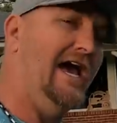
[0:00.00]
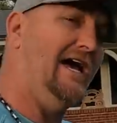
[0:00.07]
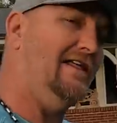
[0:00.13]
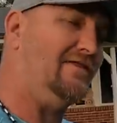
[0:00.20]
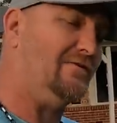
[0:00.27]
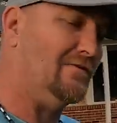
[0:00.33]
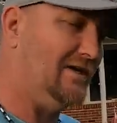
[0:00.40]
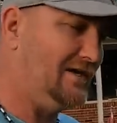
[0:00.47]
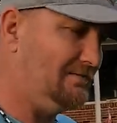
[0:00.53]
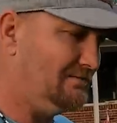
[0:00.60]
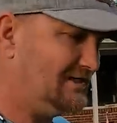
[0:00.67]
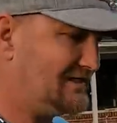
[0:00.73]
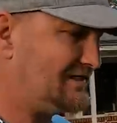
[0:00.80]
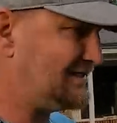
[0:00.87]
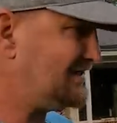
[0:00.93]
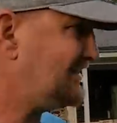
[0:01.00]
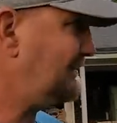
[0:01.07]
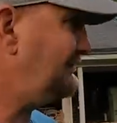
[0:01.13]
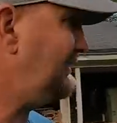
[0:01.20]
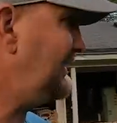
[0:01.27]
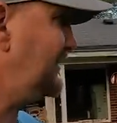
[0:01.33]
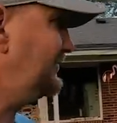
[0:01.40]
at 3
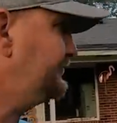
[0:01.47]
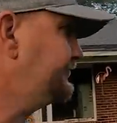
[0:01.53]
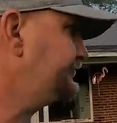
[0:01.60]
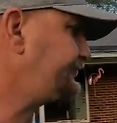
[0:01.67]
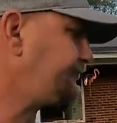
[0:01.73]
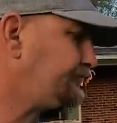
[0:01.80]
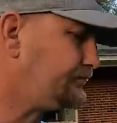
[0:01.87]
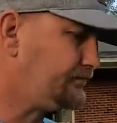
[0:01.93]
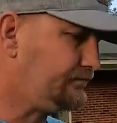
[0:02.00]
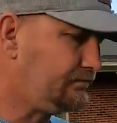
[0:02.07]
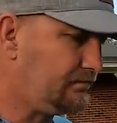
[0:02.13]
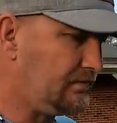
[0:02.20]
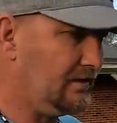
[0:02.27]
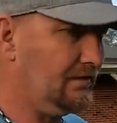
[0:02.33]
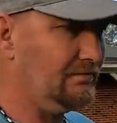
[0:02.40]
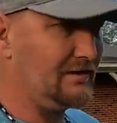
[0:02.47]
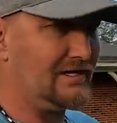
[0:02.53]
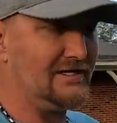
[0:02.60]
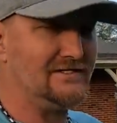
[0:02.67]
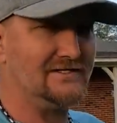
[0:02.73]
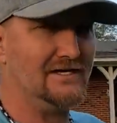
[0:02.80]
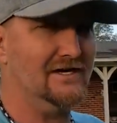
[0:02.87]
Mississippi
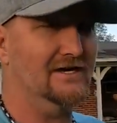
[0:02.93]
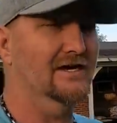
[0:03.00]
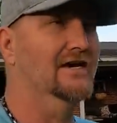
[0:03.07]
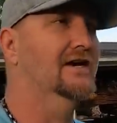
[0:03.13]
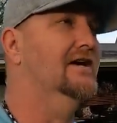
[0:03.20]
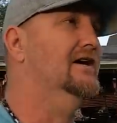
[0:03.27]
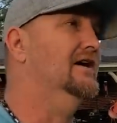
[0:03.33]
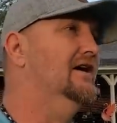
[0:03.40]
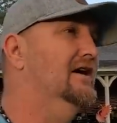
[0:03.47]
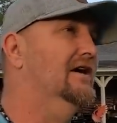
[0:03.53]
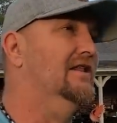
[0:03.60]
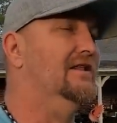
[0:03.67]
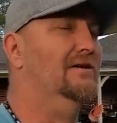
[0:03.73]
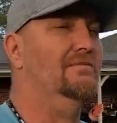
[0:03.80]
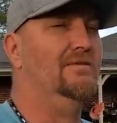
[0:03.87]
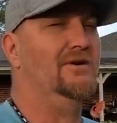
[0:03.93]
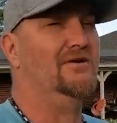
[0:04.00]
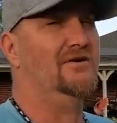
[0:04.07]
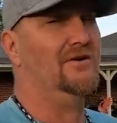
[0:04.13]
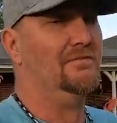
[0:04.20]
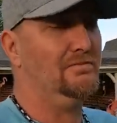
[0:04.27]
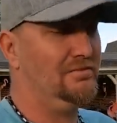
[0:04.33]
because they're
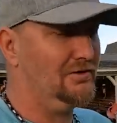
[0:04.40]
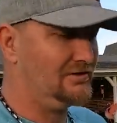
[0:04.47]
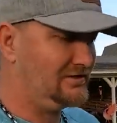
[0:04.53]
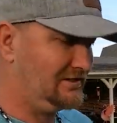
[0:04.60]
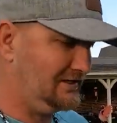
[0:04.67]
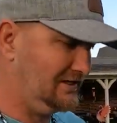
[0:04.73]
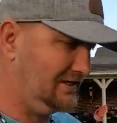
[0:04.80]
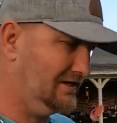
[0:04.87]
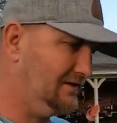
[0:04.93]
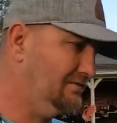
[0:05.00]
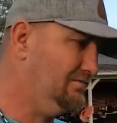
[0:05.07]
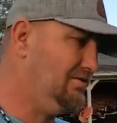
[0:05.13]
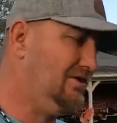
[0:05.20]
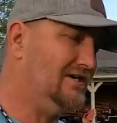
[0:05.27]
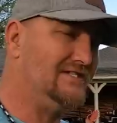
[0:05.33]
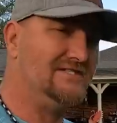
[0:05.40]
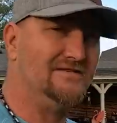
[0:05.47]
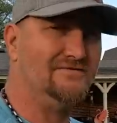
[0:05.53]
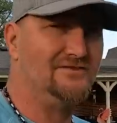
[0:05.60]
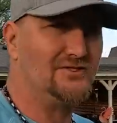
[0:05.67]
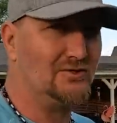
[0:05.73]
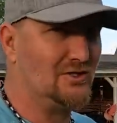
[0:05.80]
building a pretty
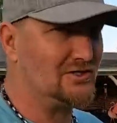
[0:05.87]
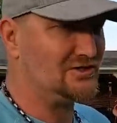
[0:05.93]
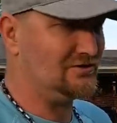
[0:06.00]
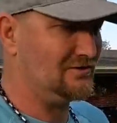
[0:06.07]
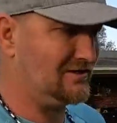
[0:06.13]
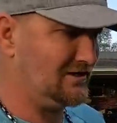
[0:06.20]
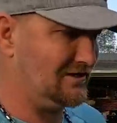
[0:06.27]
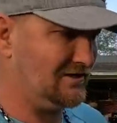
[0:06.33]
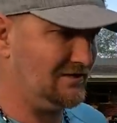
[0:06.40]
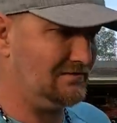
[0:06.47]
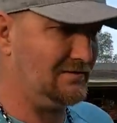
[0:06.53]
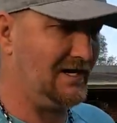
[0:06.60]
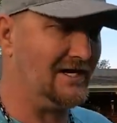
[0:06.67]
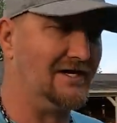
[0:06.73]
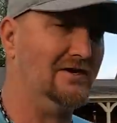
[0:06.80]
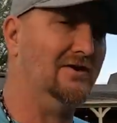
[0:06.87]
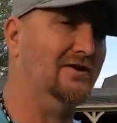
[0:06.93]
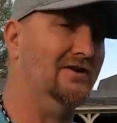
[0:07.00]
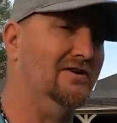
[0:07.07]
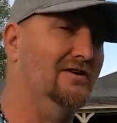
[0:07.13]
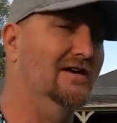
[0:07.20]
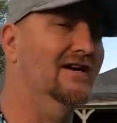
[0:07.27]
impressive structure there in the
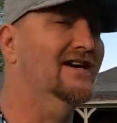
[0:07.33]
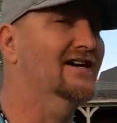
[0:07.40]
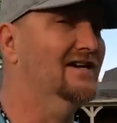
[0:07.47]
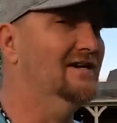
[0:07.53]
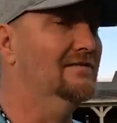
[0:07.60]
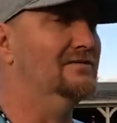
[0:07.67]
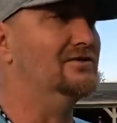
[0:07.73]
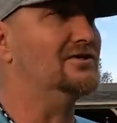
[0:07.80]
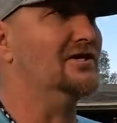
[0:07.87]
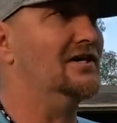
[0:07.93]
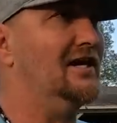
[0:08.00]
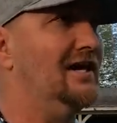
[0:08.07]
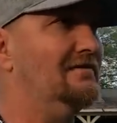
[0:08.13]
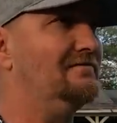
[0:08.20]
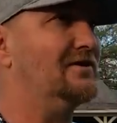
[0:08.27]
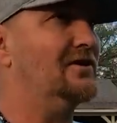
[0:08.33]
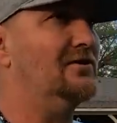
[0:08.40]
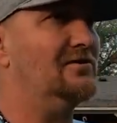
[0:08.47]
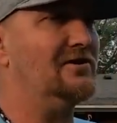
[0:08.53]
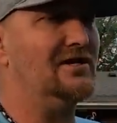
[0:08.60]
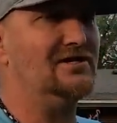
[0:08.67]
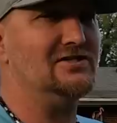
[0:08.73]
backyard. But you're gonna have to
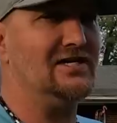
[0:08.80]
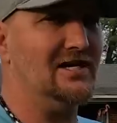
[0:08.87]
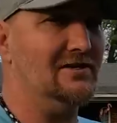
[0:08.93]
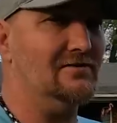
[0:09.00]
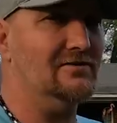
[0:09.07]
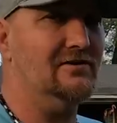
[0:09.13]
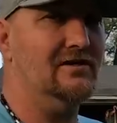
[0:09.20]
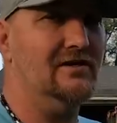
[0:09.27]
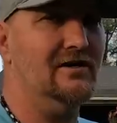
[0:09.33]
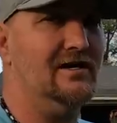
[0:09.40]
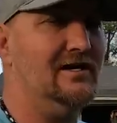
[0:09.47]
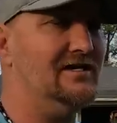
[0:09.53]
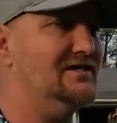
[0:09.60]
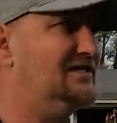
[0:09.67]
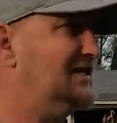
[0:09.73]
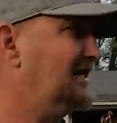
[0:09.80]
go to their channel and